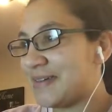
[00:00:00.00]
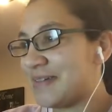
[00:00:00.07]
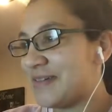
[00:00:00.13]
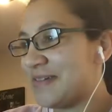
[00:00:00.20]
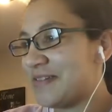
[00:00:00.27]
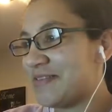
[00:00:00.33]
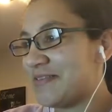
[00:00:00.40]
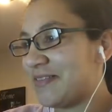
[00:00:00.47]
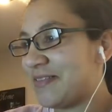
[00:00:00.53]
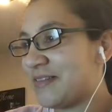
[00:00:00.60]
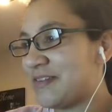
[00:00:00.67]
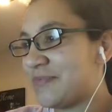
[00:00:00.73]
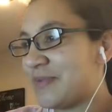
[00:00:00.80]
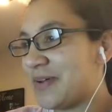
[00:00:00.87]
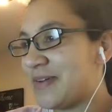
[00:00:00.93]
I didn't struggle
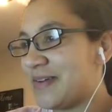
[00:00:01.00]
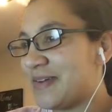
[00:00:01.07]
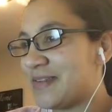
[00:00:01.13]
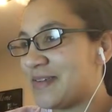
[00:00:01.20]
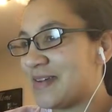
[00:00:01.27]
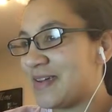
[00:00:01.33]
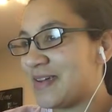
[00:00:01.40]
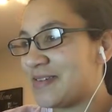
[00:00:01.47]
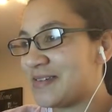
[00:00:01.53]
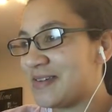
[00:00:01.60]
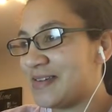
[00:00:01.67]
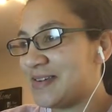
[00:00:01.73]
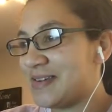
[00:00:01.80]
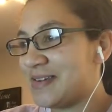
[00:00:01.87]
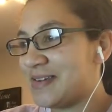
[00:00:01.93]
as much yesterday as I
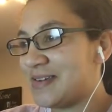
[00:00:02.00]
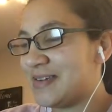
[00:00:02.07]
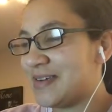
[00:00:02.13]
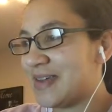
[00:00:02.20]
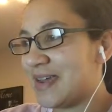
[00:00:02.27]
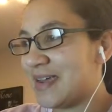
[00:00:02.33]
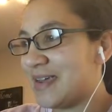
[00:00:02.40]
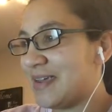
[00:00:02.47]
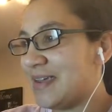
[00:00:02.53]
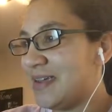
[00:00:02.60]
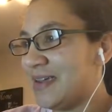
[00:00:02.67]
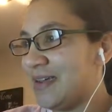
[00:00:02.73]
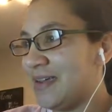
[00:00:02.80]
did today